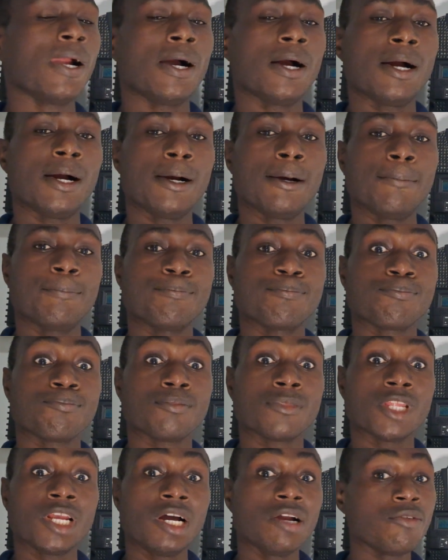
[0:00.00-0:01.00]

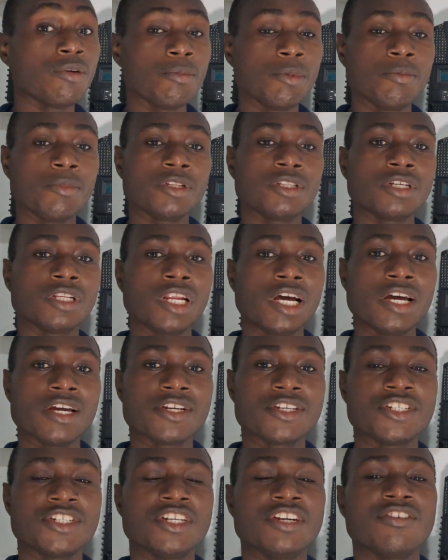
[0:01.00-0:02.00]
Um, and remember to
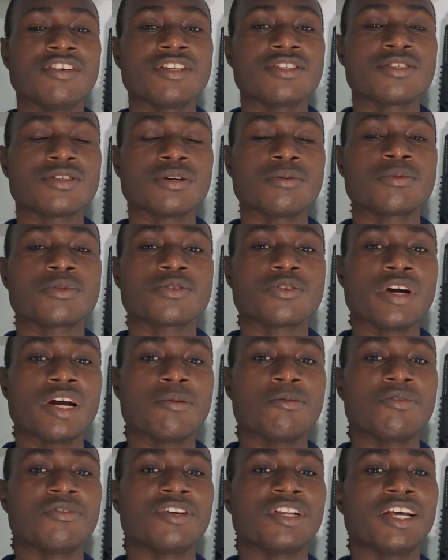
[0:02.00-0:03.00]
like, share, and
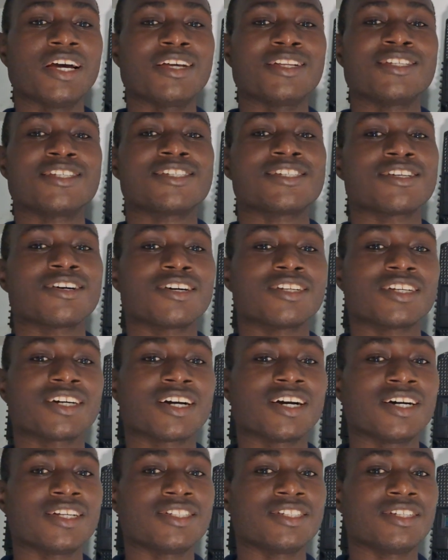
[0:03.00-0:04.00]
subscribe if you like this sort
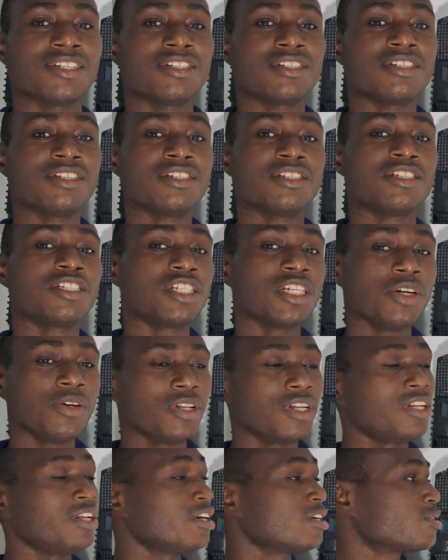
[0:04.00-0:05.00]
of content. See
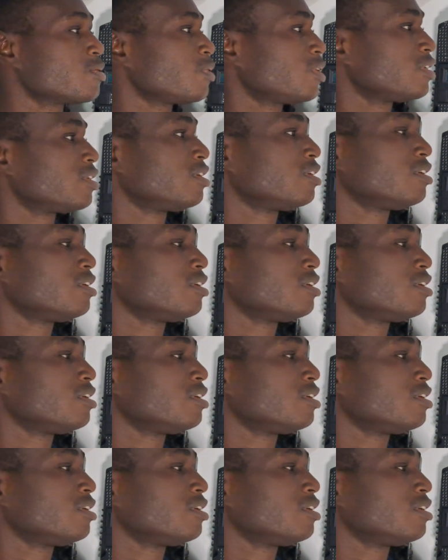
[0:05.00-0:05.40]
you in the next one.